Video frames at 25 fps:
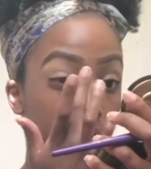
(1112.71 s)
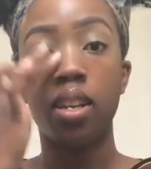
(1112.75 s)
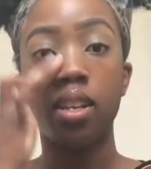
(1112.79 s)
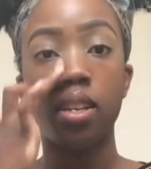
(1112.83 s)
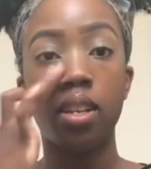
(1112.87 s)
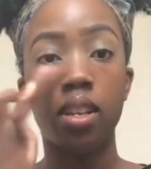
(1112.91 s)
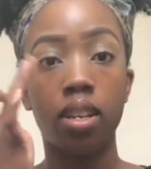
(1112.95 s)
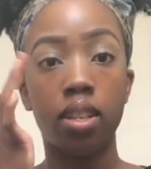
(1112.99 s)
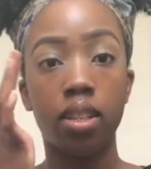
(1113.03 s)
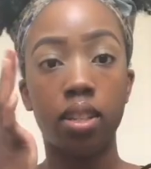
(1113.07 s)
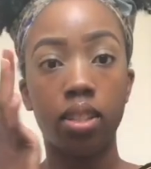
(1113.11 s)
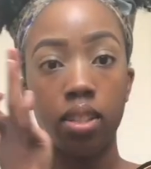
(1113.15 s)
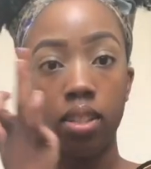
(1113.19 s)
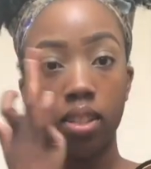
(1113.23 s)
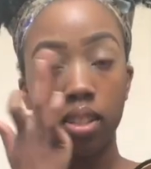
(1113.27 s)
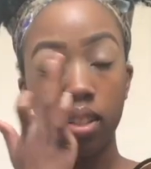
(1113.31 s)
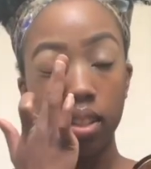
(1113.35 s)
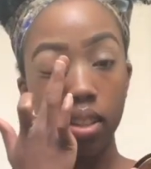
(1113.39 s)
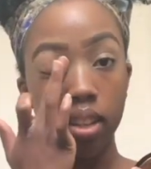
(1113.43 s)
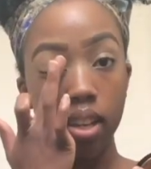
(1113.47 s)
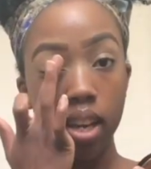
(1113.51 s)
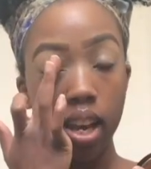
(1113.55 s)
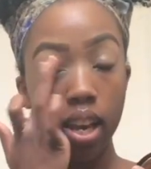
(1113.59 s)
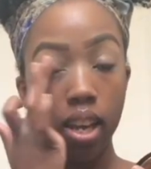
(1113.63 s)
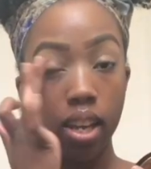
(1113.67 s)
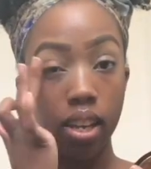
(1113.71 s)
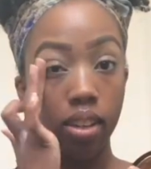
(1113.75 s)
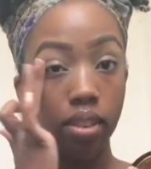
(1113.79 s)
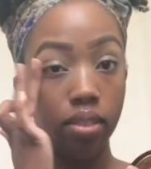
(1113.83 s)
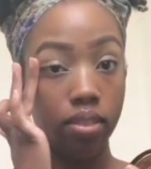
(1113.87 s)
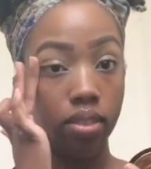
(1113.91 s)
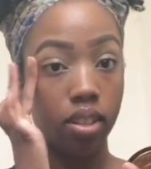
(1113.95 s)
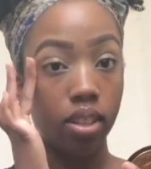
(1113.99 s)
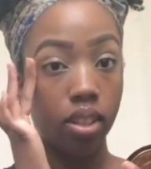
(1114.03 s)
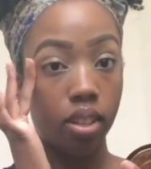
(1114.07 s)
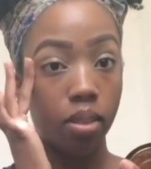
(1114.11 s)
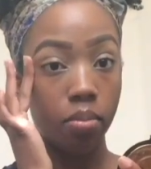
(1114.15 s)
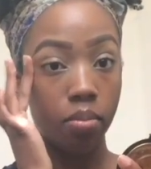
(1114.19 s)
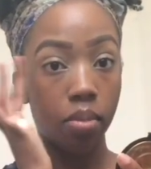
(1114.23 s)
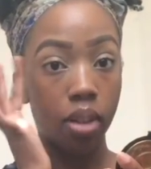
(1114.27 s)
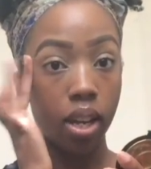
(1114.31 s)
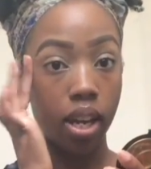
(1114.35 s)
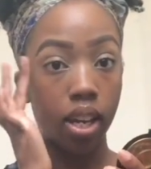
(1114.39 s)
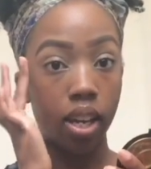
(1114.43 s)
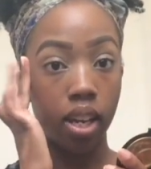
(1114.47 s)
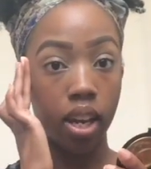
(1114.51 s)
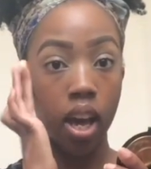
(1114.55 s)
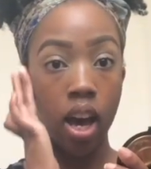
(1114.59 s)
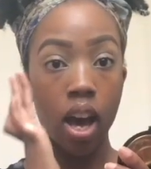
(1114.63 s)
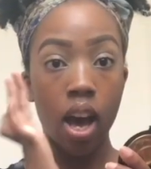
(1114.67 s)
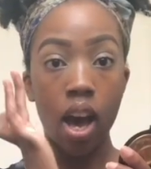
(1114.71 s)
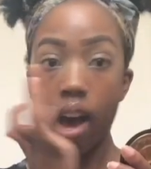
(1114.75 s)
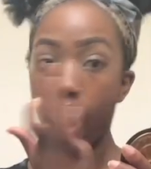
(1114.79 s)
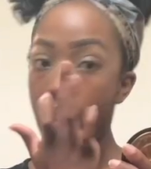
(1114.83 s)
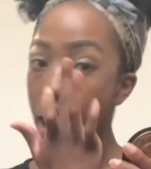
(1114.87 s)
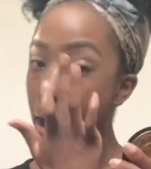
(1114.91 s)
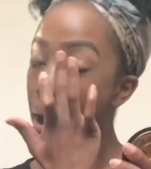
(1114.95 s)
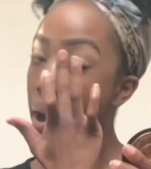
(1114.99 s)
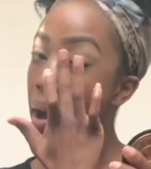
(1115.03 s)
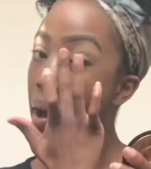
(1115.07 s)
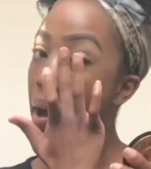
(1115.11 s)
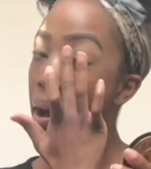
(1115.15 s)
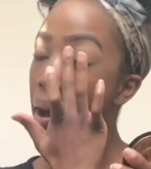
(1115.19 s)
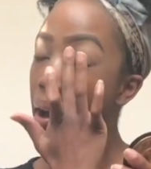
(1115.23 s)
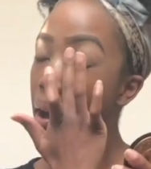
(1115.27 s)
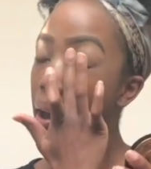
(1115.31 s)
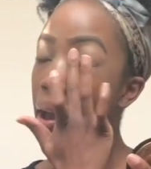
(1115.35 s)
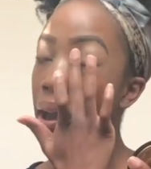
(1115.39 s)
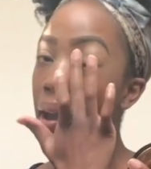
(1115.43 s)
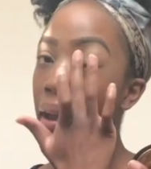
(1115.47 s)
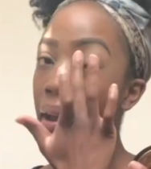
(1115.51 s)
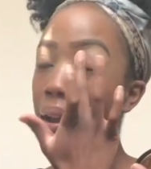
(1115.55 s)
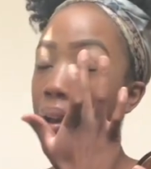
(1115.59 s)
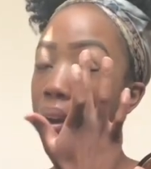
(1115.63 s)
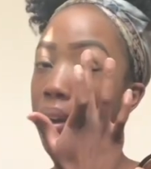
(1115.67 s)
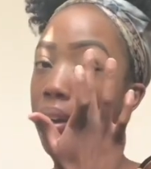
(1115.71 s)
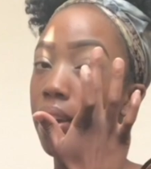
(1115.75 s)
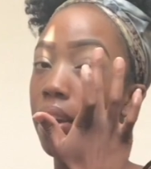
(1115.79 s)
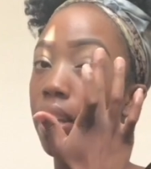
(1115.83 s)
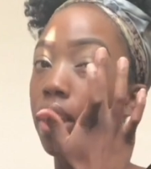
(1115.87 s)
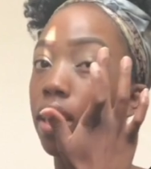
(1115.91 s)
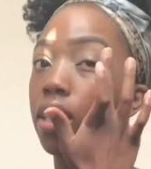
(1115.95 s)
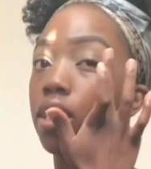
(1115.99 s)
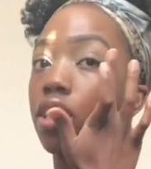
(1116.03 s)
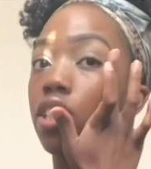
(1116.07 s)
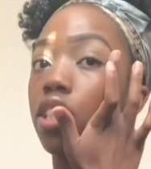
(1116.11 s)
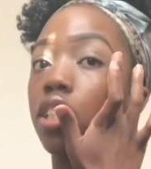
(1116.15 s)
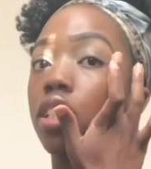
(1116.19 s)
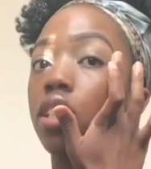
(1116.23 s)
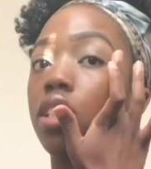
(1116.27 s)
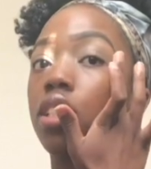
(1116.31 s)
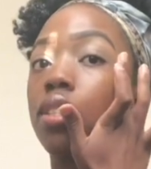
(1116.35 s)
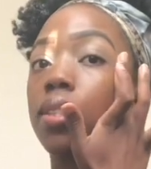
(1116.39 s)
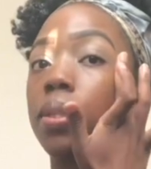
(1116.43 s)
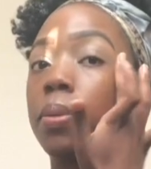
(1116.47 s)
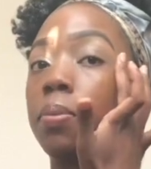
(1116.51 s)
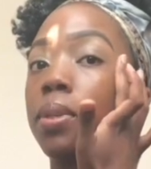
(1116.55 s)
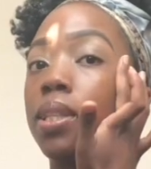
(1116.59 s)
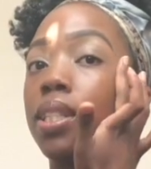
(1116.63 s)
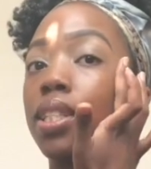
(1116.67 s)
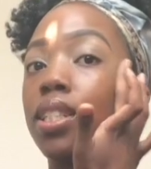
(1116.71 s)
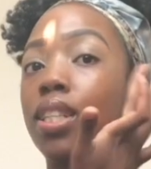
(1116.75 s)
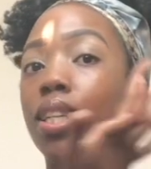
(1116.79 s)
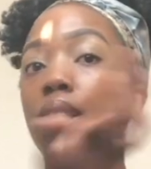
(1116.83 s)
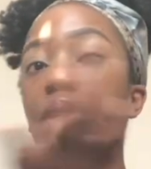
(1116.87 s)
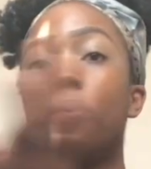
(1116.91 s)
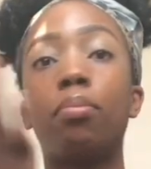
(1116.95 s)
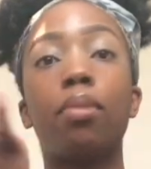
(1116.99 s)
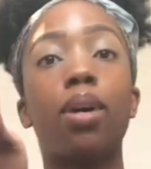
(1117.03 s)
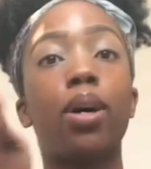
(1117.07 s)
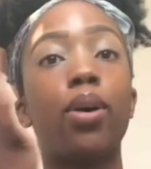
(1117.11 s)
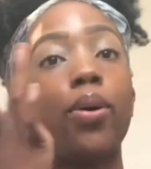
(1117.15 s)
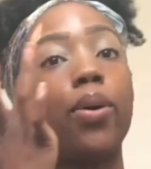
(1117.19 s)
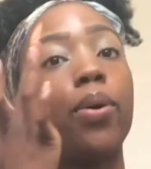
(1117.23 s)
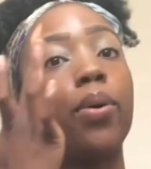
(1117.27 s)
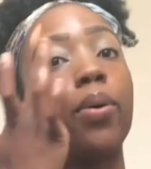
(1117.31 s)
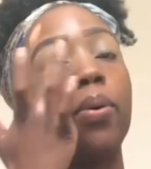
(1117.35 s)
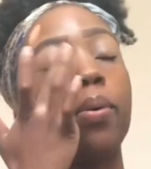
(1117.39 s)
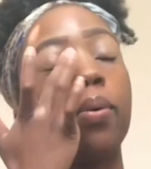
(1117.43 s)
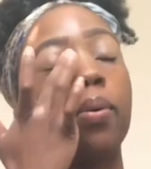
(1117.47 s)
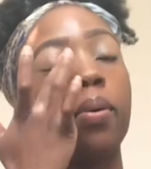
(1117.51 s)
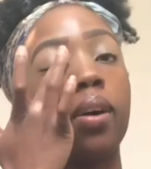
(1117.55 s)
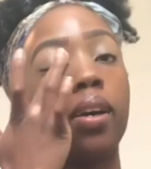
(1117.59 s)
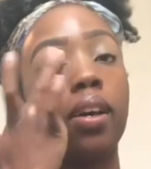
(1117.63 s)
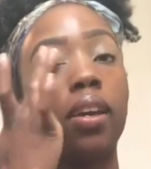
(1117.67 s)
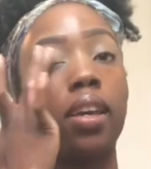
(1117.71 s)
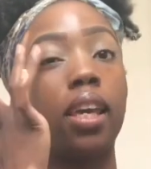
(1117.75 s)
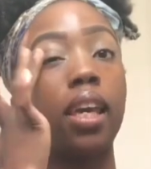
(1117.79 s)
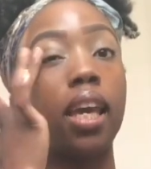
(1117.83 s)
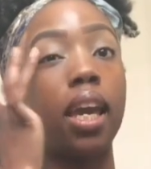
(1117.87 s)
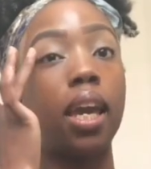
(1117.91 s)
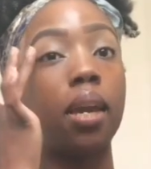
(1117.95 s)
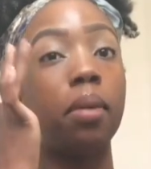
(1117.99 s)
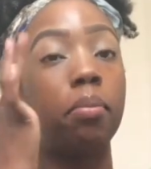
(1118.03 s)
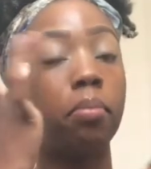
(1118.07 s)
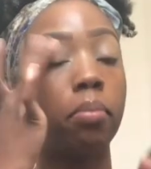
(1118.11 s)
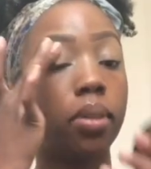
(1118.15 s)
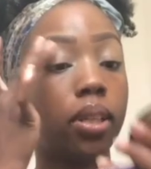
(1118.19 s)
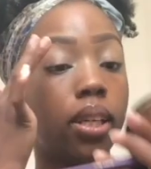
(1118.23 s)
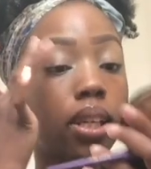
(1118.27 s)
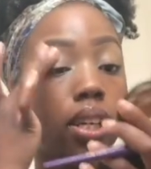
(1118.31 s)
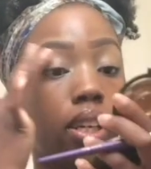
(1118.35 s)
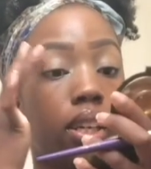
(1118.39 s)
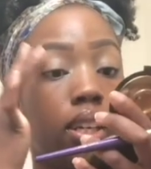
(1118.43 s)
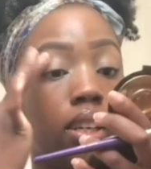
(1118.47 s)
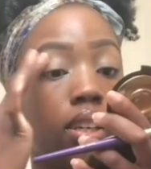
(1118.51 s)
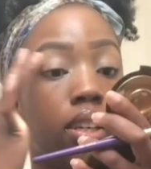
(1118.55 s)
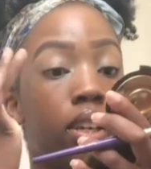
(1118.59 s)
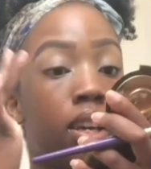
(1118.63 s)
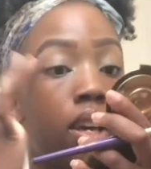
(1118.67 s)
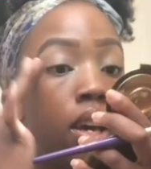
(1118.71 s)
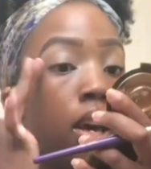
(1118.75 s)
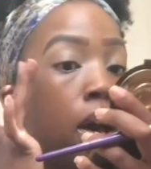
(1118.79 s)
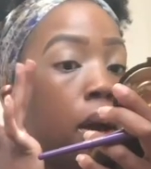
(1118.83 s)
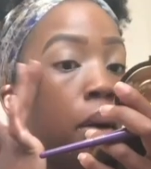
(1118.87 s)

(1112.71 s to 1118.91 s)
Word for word: It does kind of seem like I just switched up my whole game plan,